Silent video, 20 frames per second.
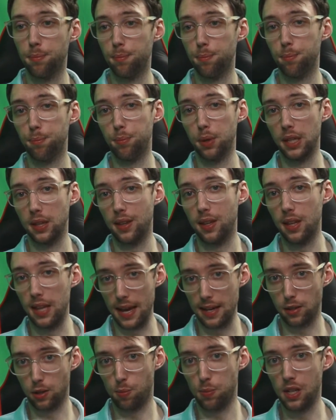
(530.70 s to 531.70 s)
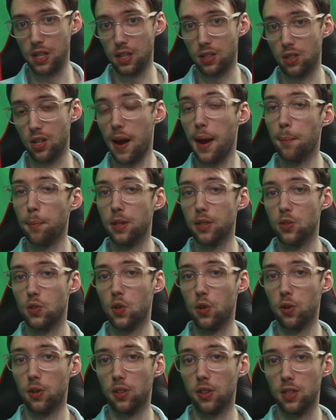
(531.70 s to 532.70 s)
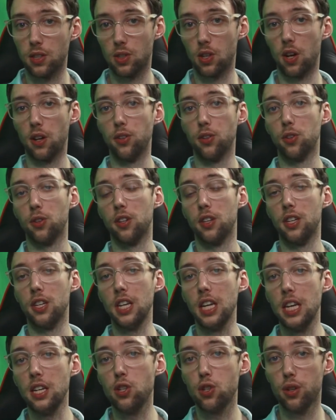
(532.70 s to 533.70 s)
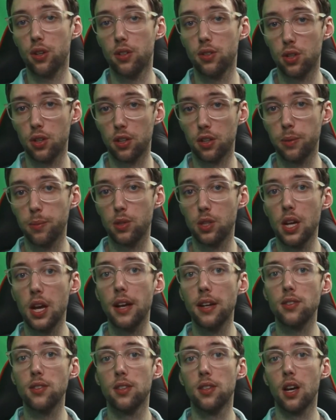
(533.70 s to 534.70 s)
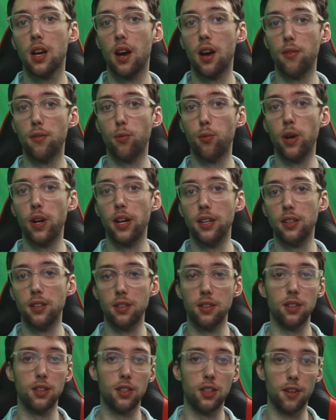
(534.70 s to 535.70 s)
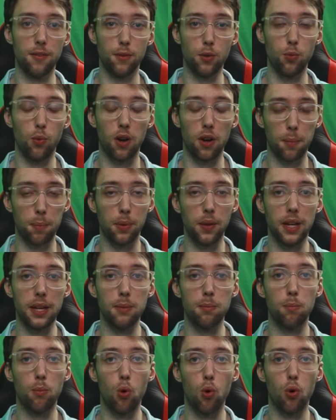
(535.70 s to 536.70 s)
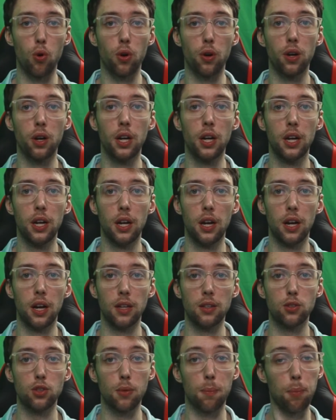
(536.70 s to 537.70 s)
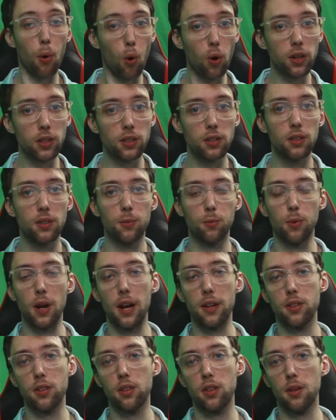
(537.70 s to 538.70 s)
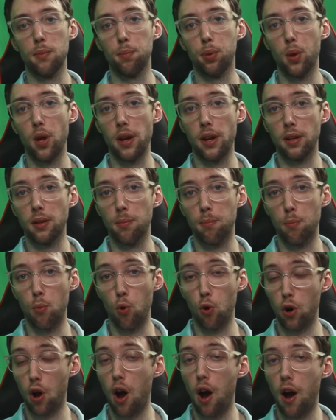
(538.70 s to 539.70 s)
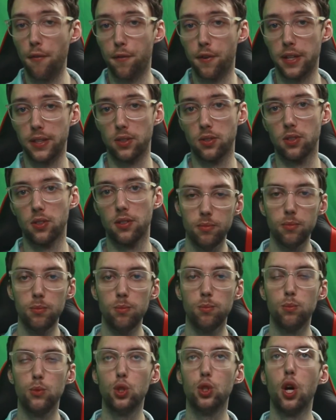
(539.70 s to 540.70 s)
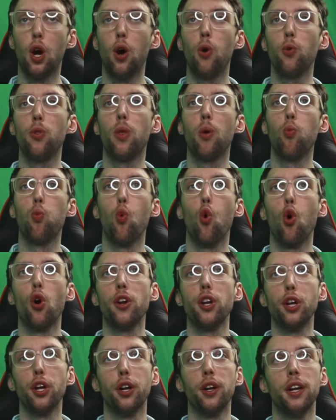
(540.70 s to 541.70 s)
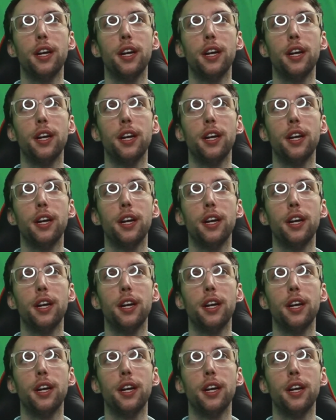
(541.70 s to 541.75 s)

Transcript: but that's because I'm considering this under a niche circumstance of when if you want to play more support rather than playing more offense. So the warrior,